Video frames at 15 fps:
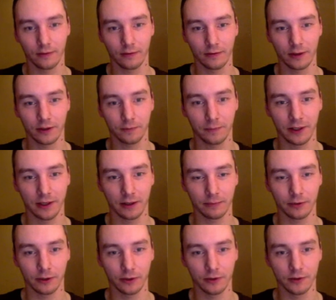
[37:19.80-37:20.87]
just pick up
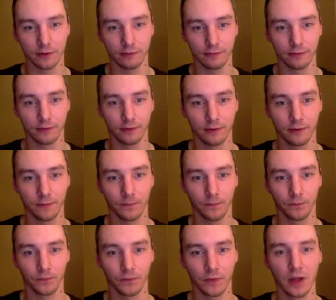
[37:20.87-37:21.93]
loads of.
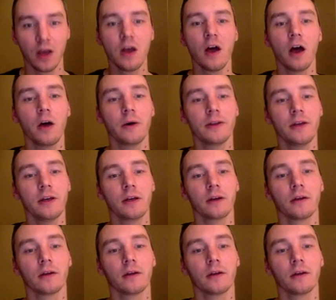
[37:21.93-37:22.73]
Oh, I think